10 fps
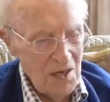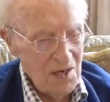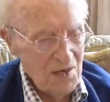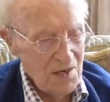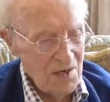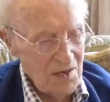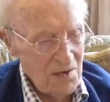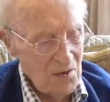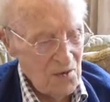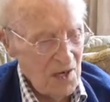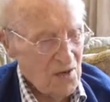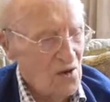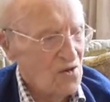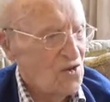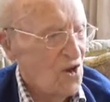and uh, we had
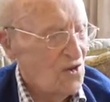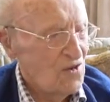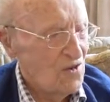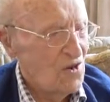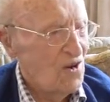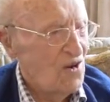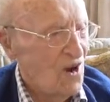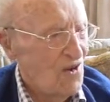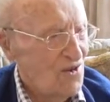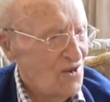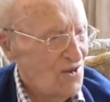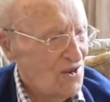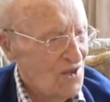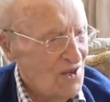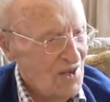all sorts of
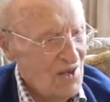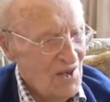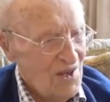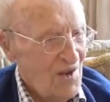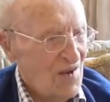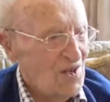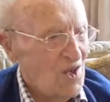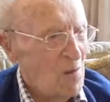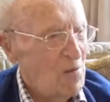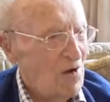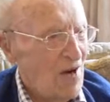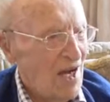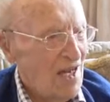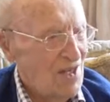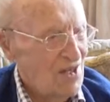concoctions. A sloppy
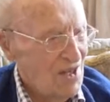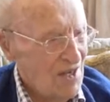rice